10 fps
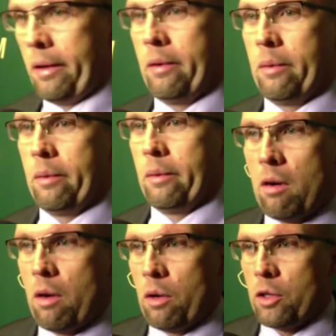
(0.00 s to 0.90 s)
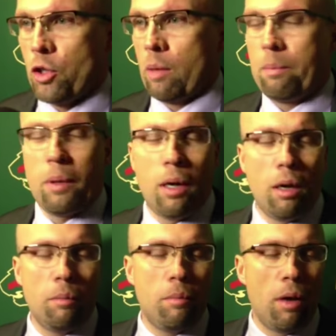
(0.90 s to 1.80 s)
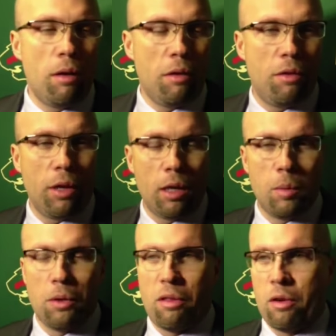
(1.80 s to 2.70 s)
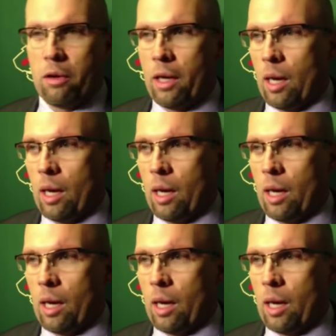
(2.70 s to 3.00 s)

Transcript: You don't start out a trip uh, thinking about the third